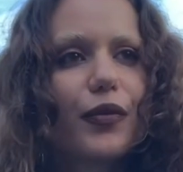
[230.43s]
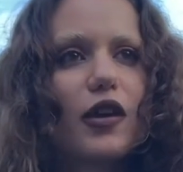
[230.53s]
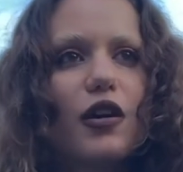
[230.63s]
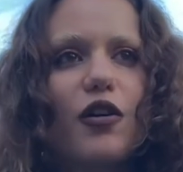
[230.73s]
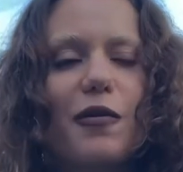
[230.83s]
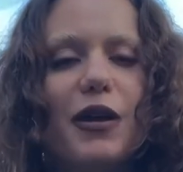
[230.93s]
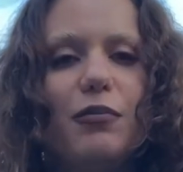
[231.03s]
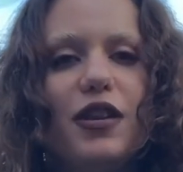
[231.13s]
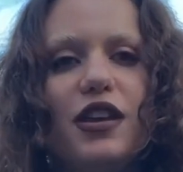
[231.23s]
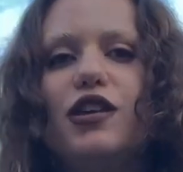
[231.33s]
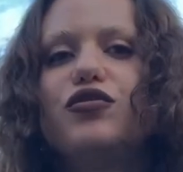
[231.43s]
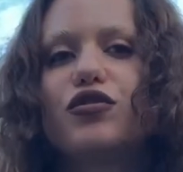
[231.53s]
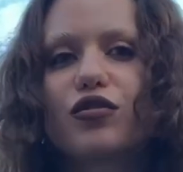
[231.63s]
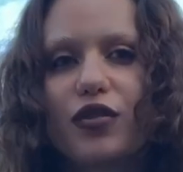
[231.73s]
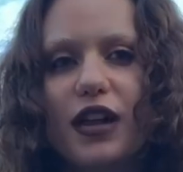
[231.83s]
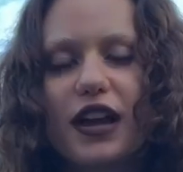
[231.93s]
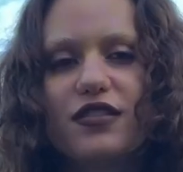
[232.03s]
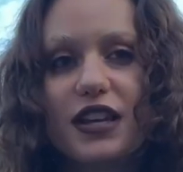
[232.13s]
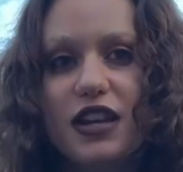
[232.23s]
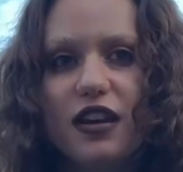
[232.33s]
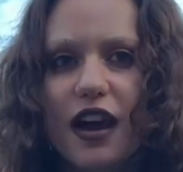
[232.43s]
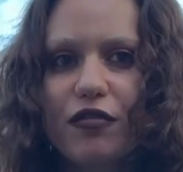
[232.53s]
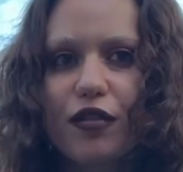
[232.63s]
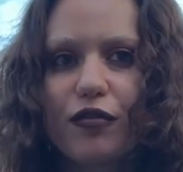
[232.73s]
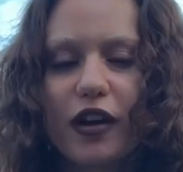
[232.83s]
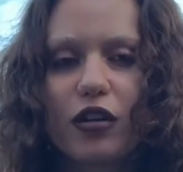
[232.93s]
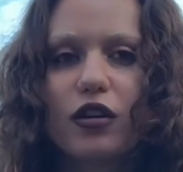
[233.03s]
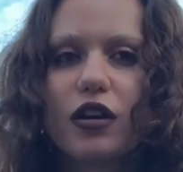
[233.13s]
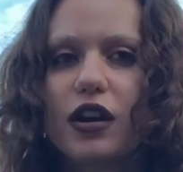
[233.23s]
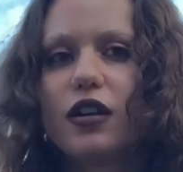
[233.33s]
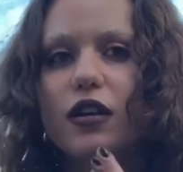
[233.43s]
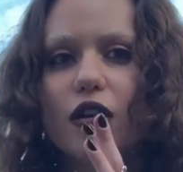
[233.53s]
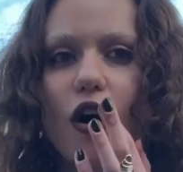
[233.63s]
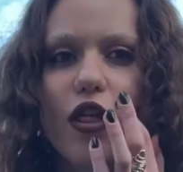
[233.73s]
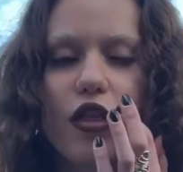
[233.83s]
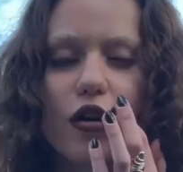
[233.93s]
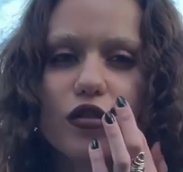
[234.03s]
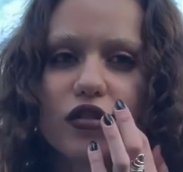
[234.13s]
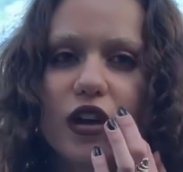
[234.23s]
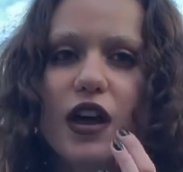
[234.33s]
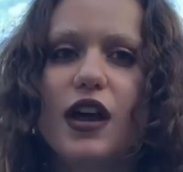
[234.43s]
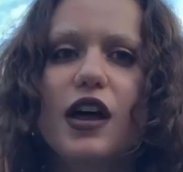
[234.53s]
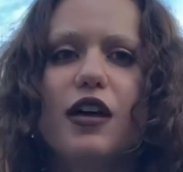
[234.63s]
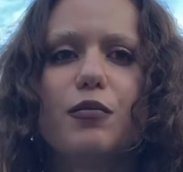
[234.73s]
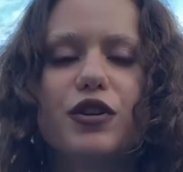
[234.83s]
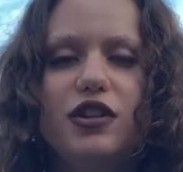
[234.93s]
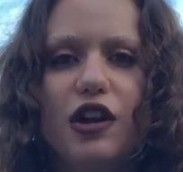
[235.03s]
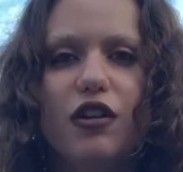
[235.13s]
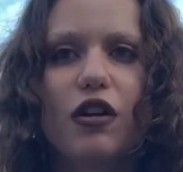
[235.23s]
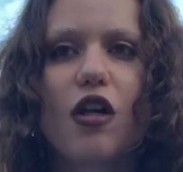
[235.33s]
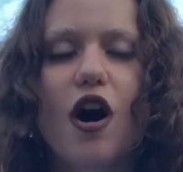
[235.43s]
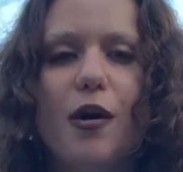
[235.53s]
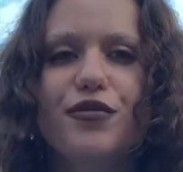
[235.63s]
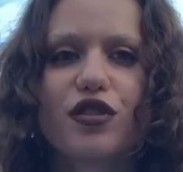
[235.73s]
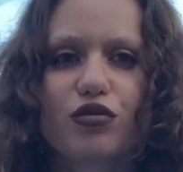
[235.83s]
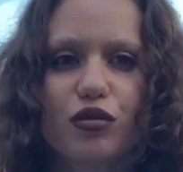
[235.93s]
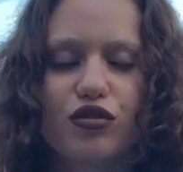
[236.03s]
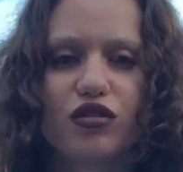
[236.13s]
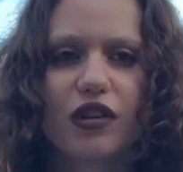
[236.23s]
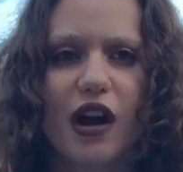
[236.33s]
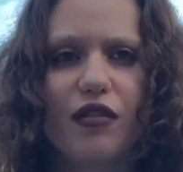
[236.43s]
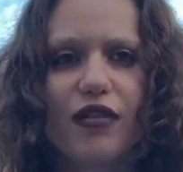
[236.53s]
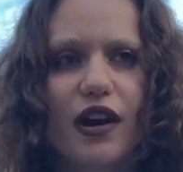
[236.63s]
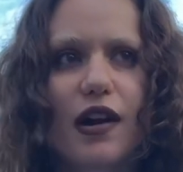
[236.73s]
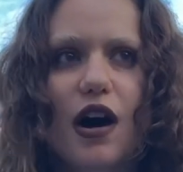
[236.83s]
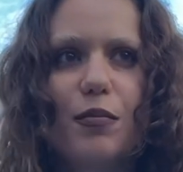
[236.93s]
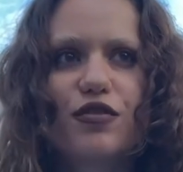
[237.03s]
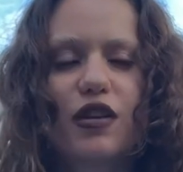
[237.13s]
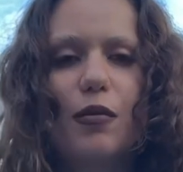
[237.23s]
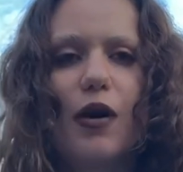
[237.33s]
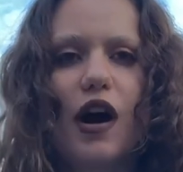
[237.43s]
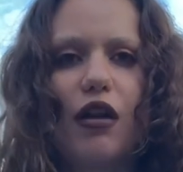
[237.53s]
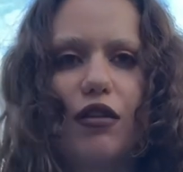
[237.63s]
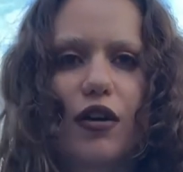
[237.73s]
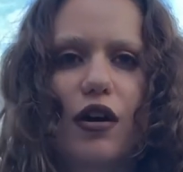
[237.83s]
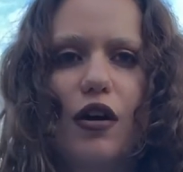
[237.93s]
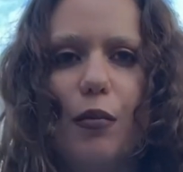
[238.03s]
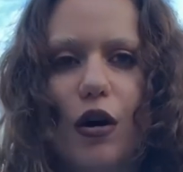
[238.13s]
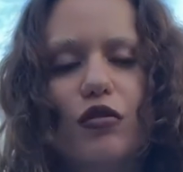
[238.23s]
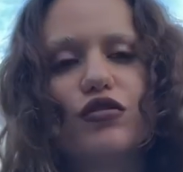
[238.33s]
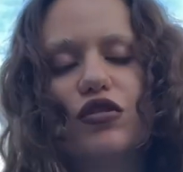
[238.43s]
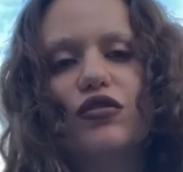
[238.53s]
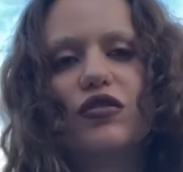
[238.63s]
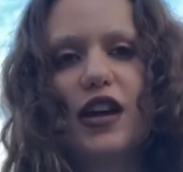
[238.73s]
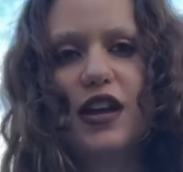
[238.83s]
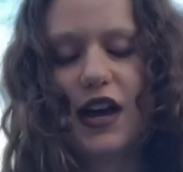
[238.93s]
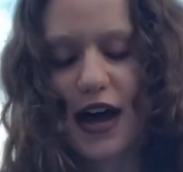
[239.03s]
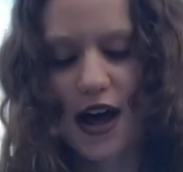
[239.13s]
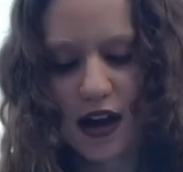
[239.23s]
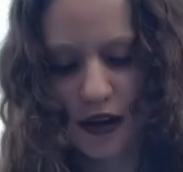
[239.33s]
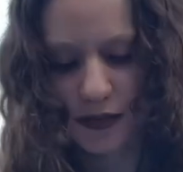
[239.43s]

Or maybe he just realized that he never felt good and all those material objects were just covering up some other emotions that he had.